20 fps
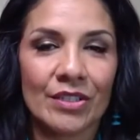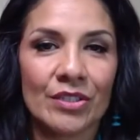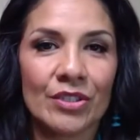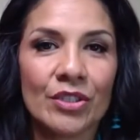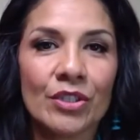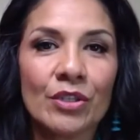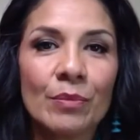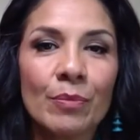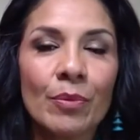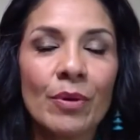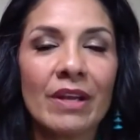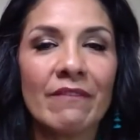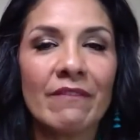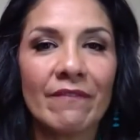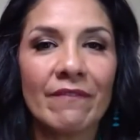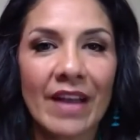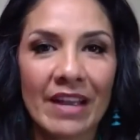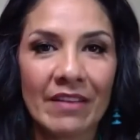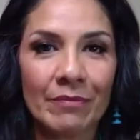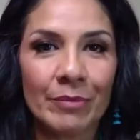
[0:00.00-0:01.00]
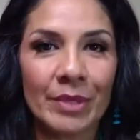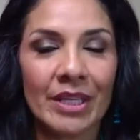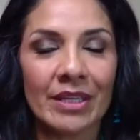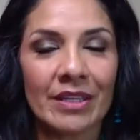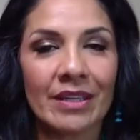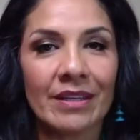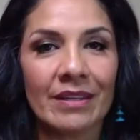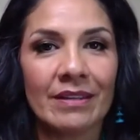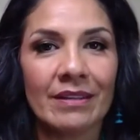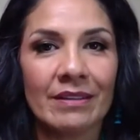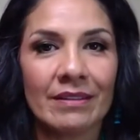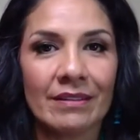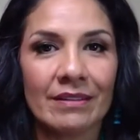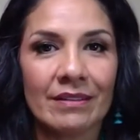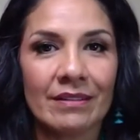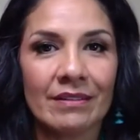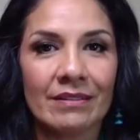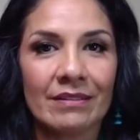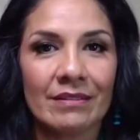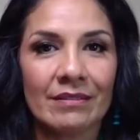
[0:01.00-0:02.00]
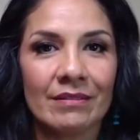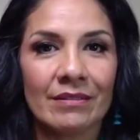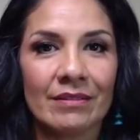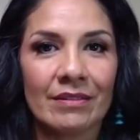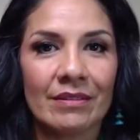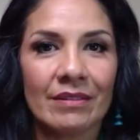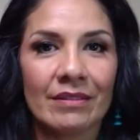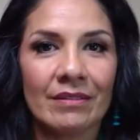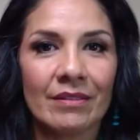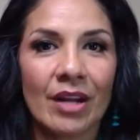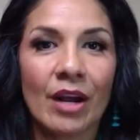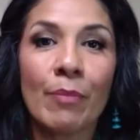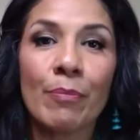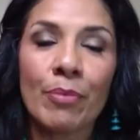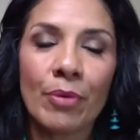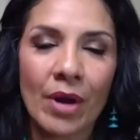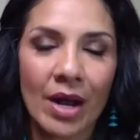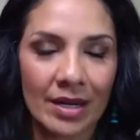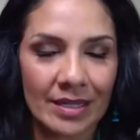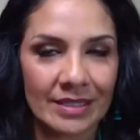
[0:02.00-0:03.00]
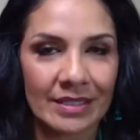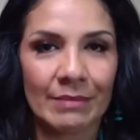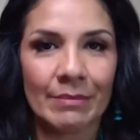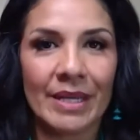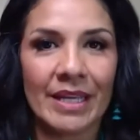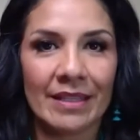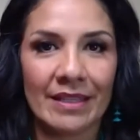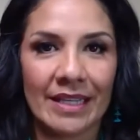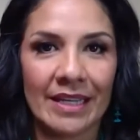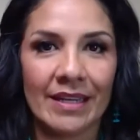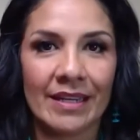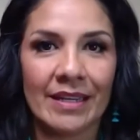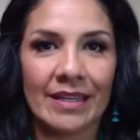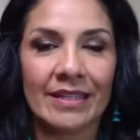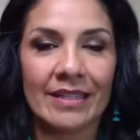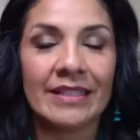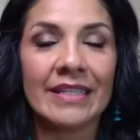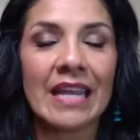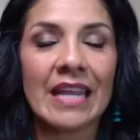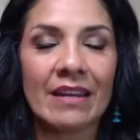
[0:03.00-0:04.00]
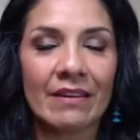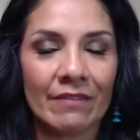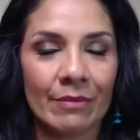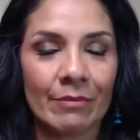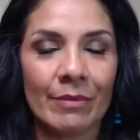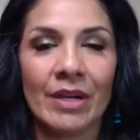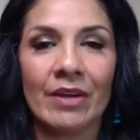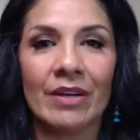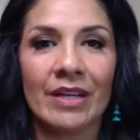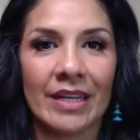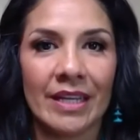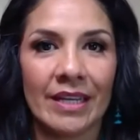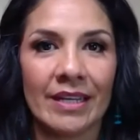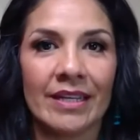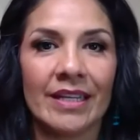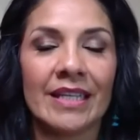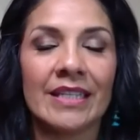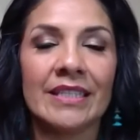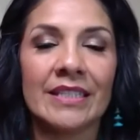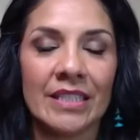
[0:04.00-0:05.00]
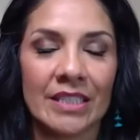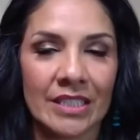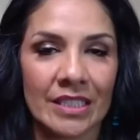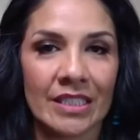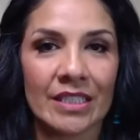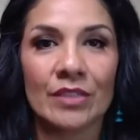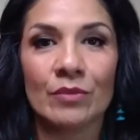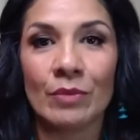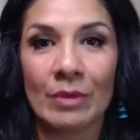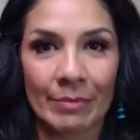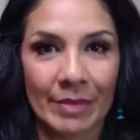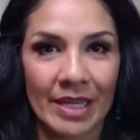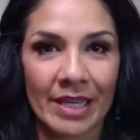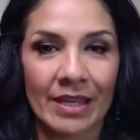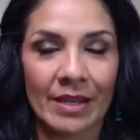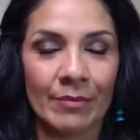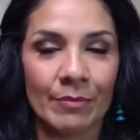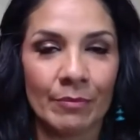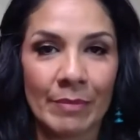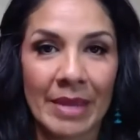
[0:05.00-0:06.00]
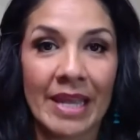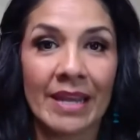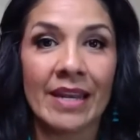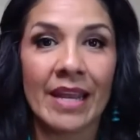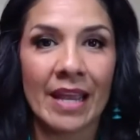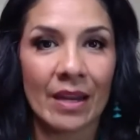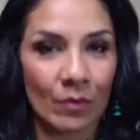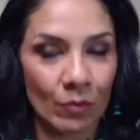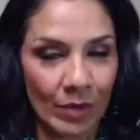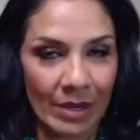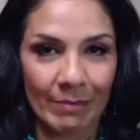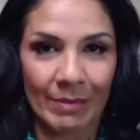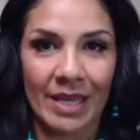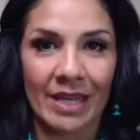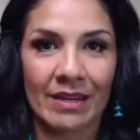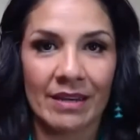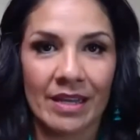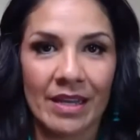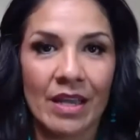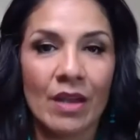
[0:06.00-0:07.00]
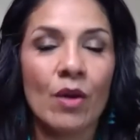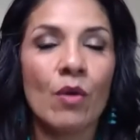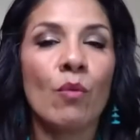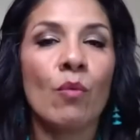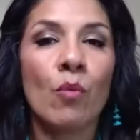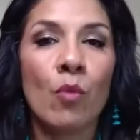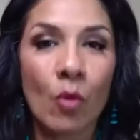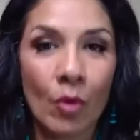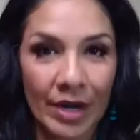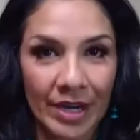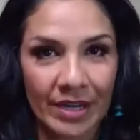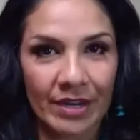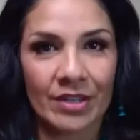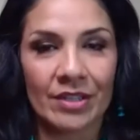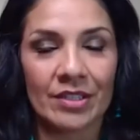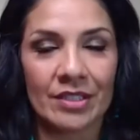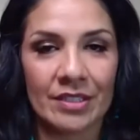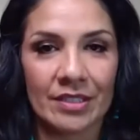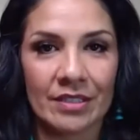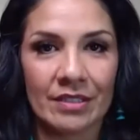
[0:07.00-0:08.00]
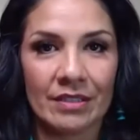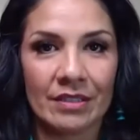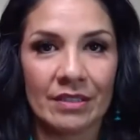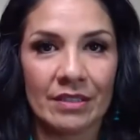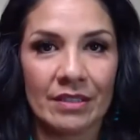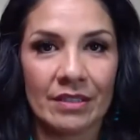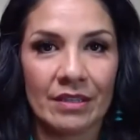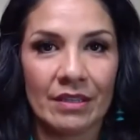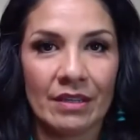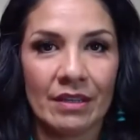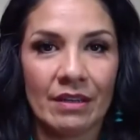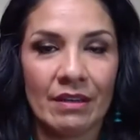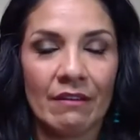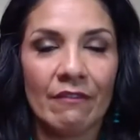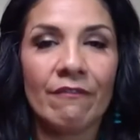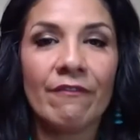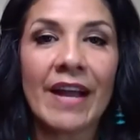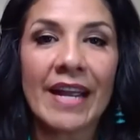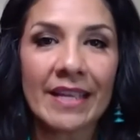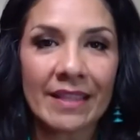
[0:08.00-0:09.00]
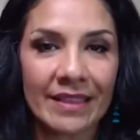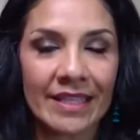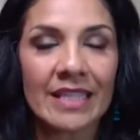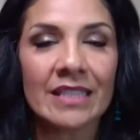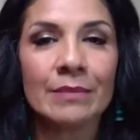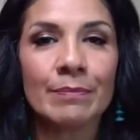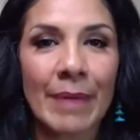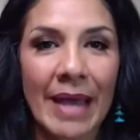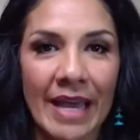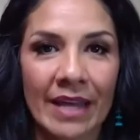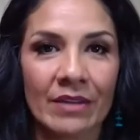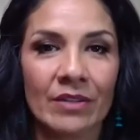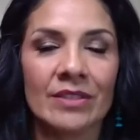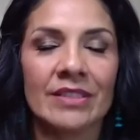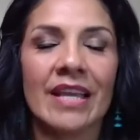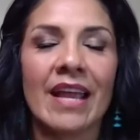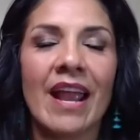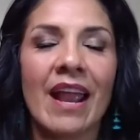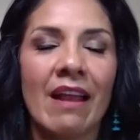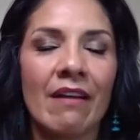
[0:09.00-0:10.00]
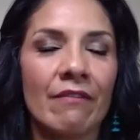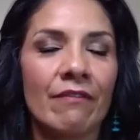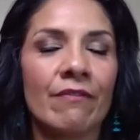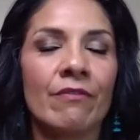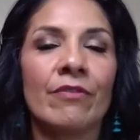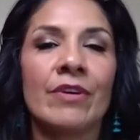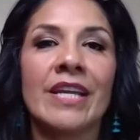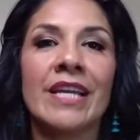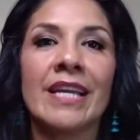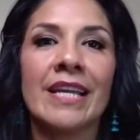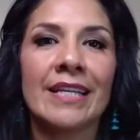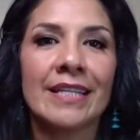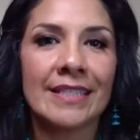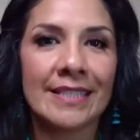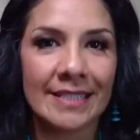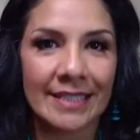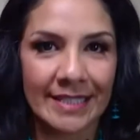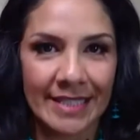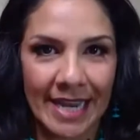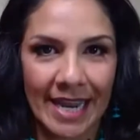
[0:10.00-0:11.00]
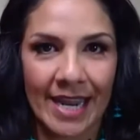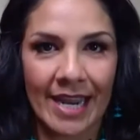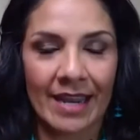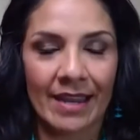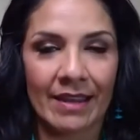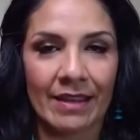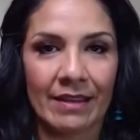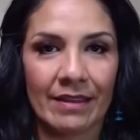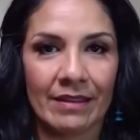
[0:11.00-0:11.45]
2.5 million approximately Native American, Indigenous women, men and women, warriors fight these battles every day.